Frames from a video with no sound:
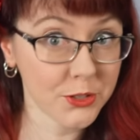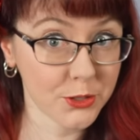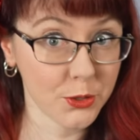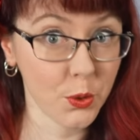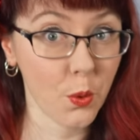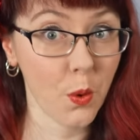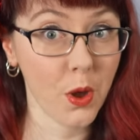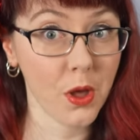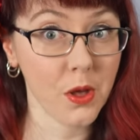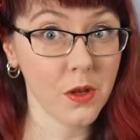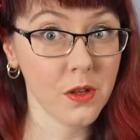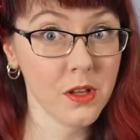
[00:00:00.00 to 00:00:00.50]

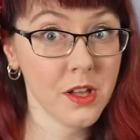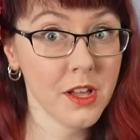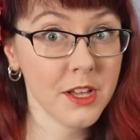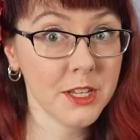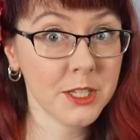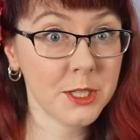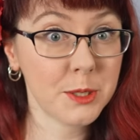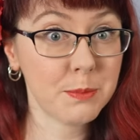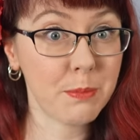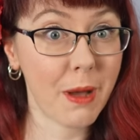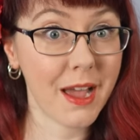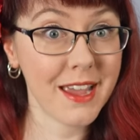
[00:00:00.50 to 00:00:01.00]
soil
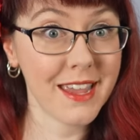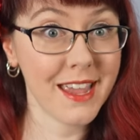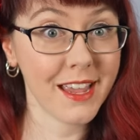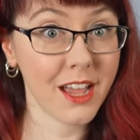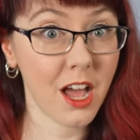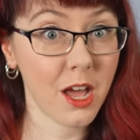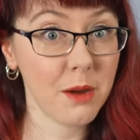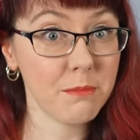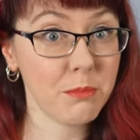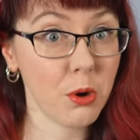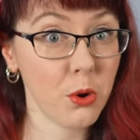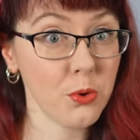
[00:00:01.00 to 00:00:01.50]
spying
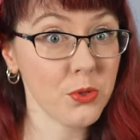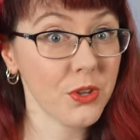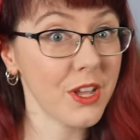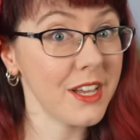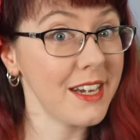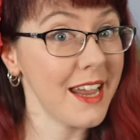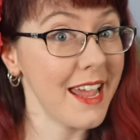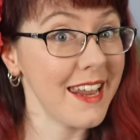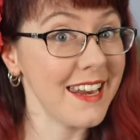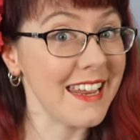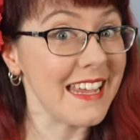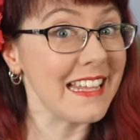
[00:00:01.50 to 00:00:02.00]
on both
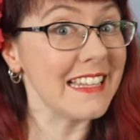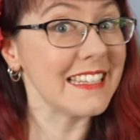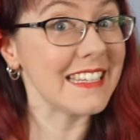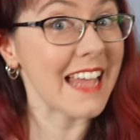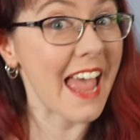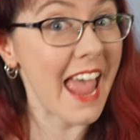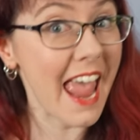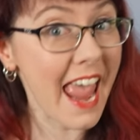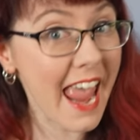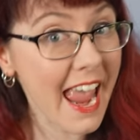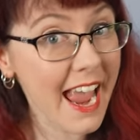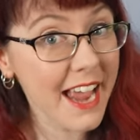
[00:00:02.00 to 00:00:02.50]
Canadians
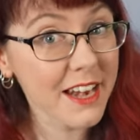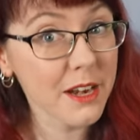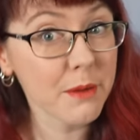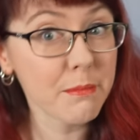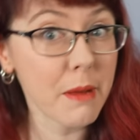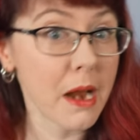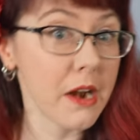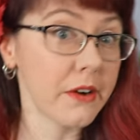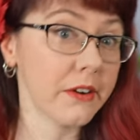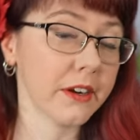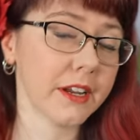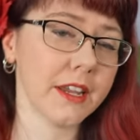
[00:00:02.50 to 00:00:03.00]
and
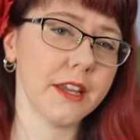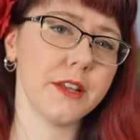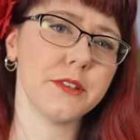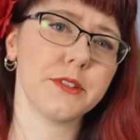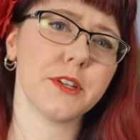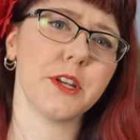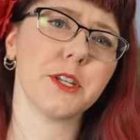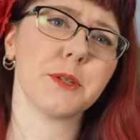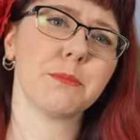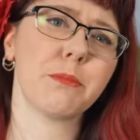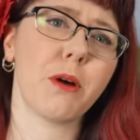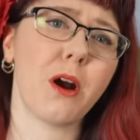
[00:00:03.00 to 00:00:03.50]
Americans
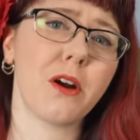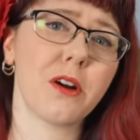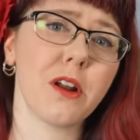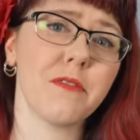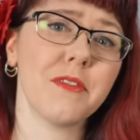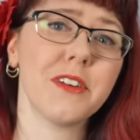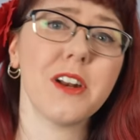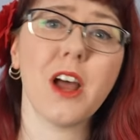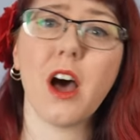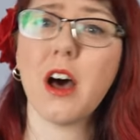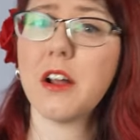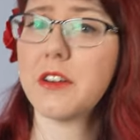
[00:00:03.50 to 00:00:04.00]
as part of
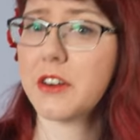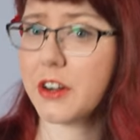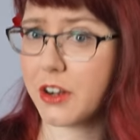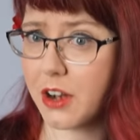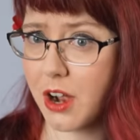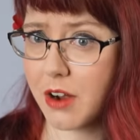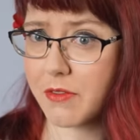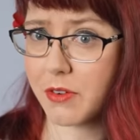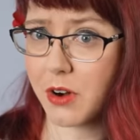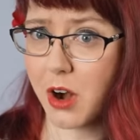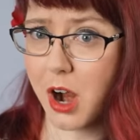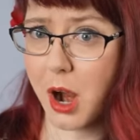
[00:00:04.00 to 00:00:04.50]
an
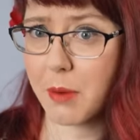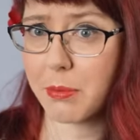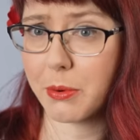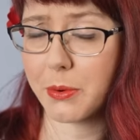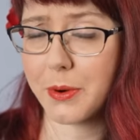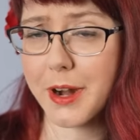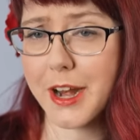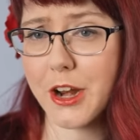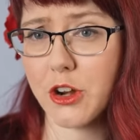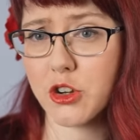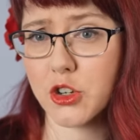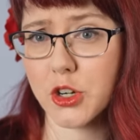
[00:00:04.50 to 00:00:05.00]
undercover
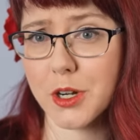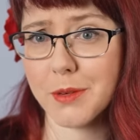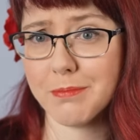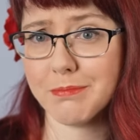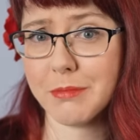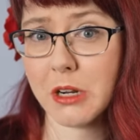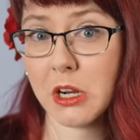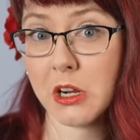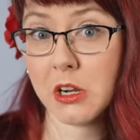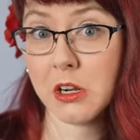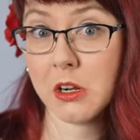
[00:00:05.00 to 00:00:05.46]
operation.